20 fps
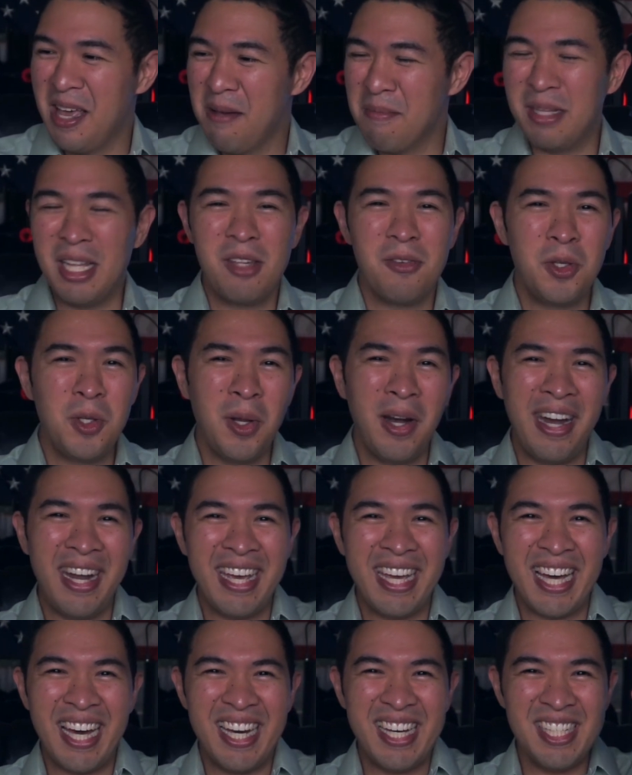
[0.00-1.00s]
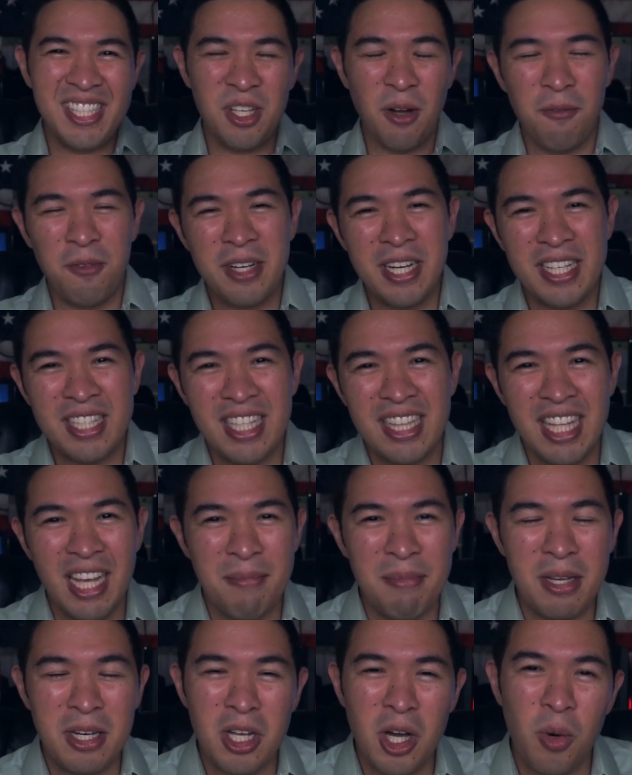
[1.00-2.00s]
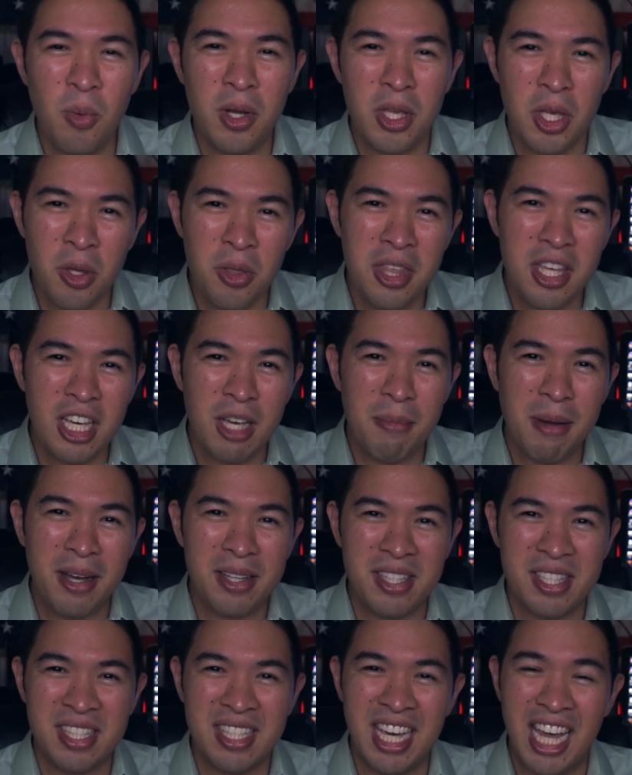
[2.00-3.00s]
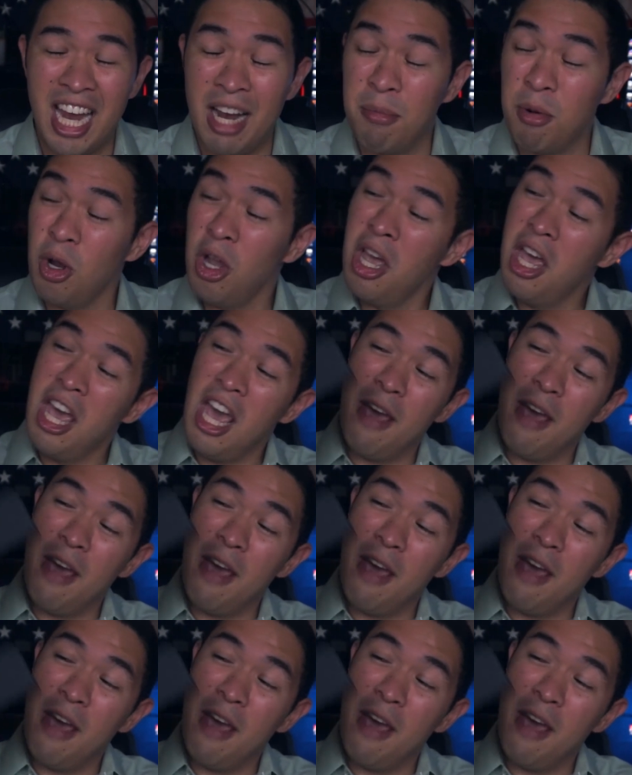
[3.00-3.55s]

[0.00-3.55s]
But thanks for tuning in, guys. Don't forget to let me know what you think about this camera.